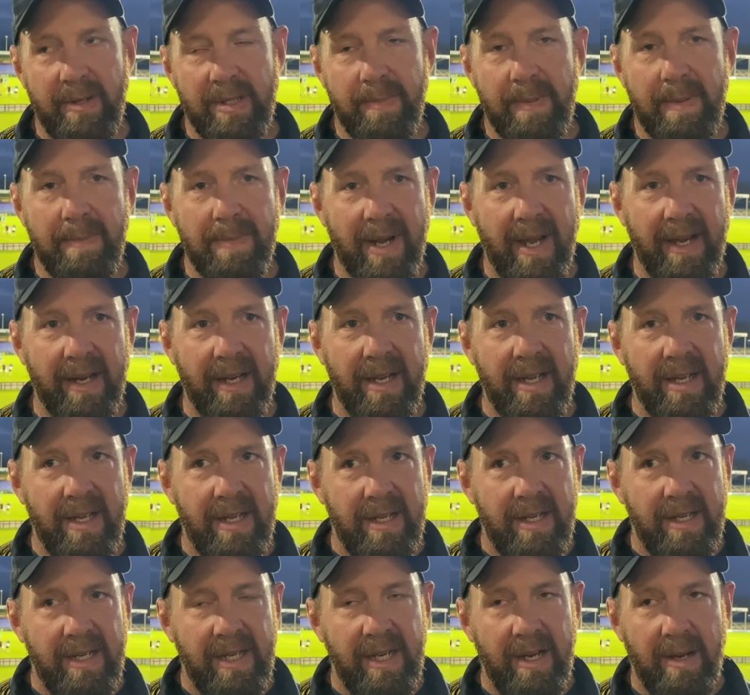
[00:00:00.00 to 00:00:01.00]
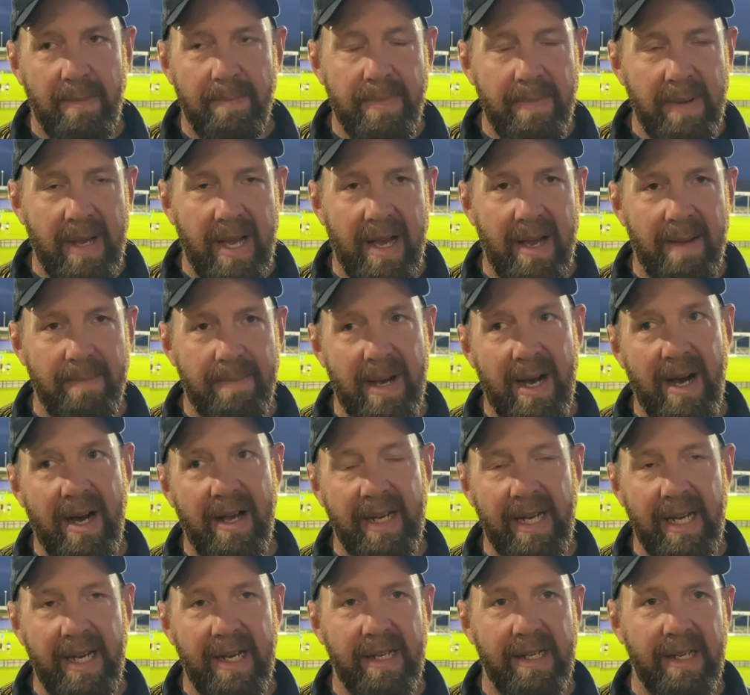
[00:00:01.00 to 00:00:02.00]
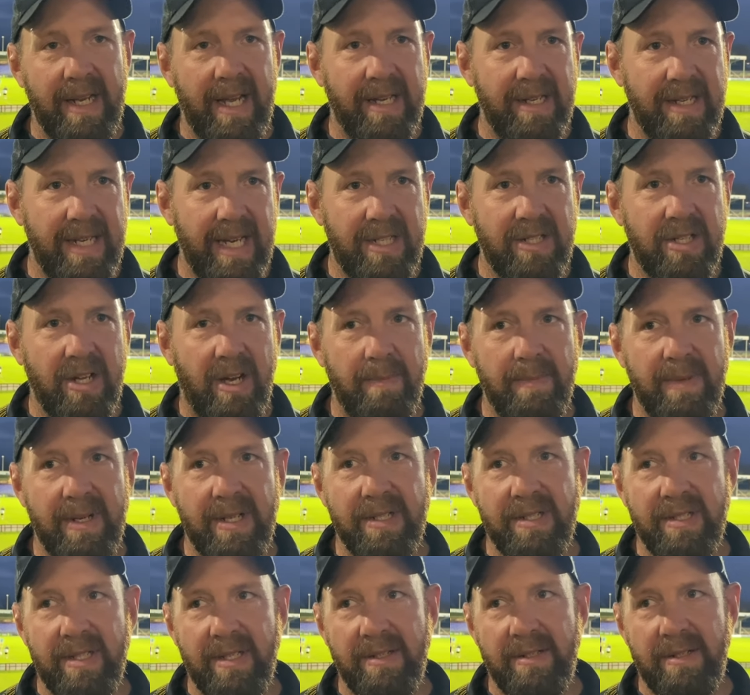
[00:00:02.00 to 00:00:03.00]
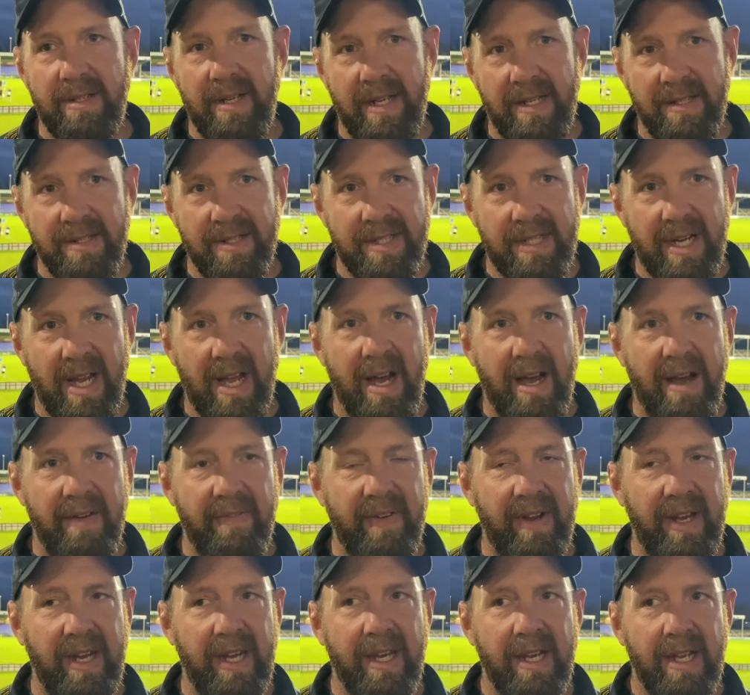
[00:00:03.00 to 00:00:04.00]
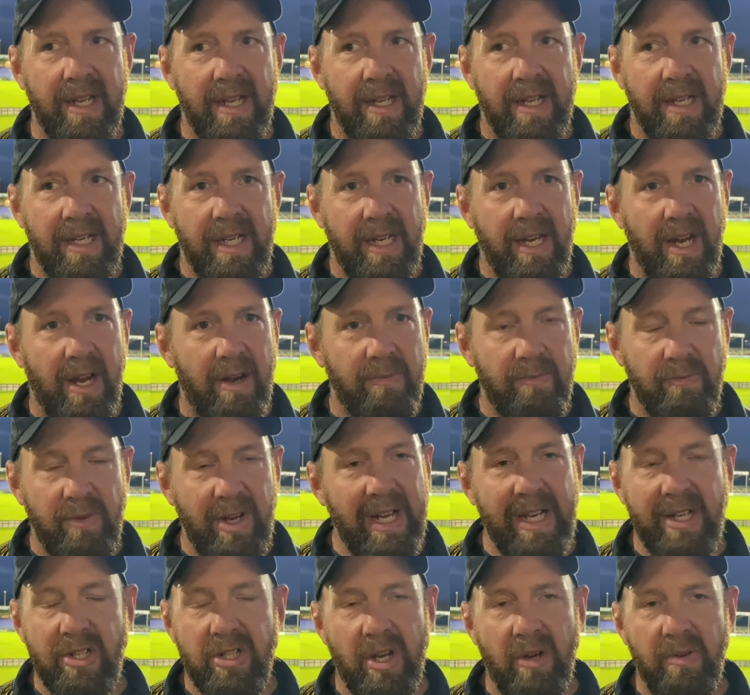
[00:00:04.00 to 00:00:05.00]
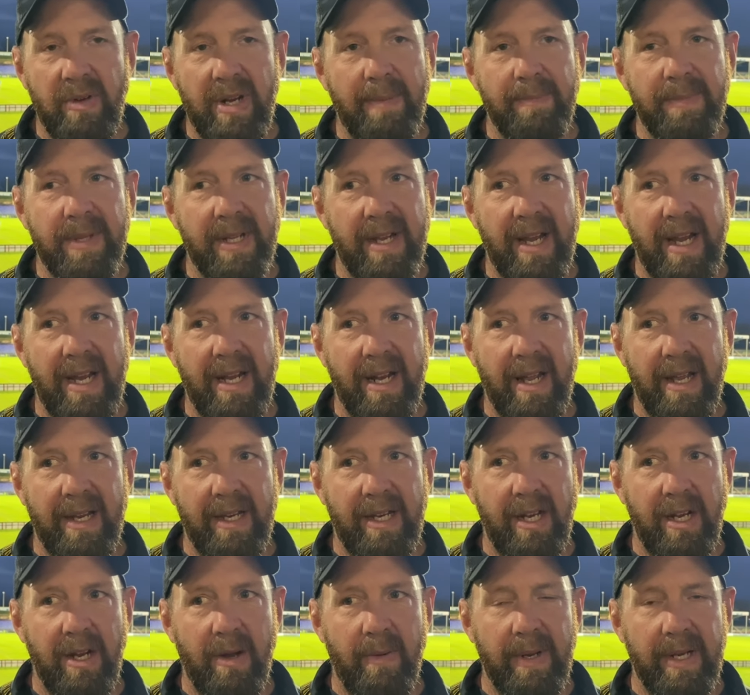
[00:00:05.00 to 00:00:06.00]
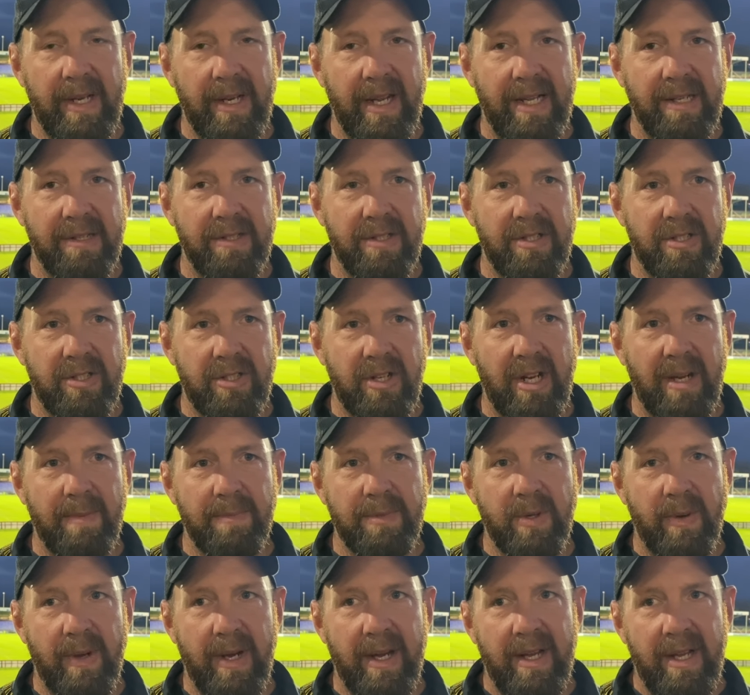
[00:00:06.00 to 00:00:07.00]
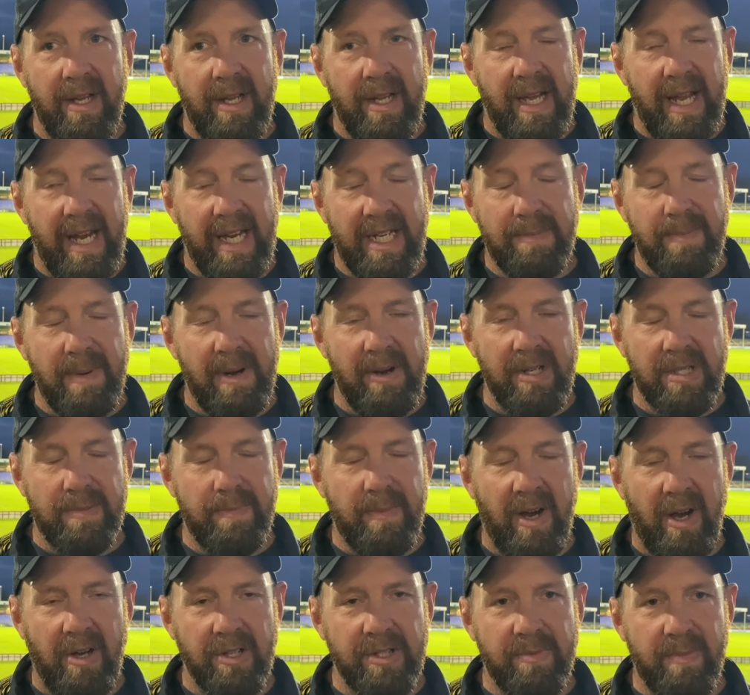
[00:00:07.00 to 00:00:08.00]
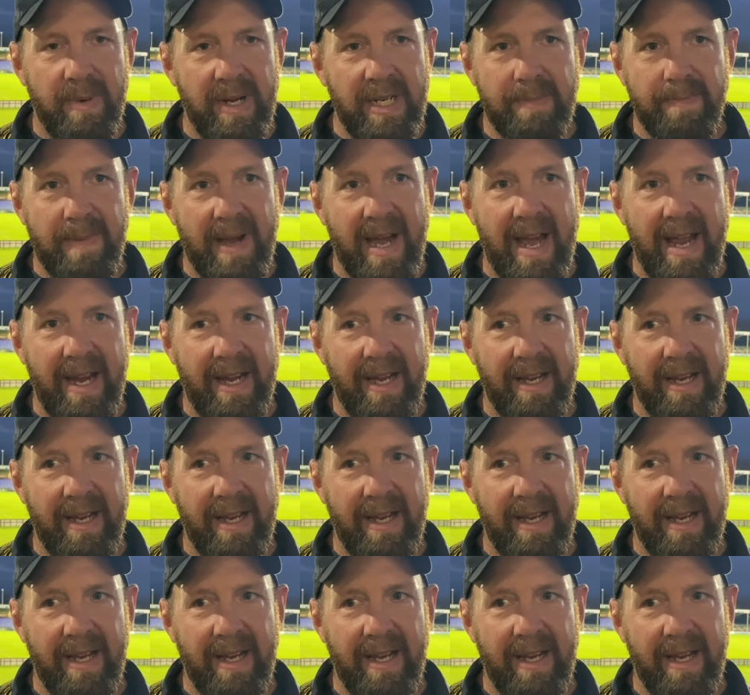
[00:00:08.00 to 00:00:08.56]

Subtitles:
people like Barney and Nick Thomas and Scarfy, really showed up today, and stood up to a experienced Ospreys pack,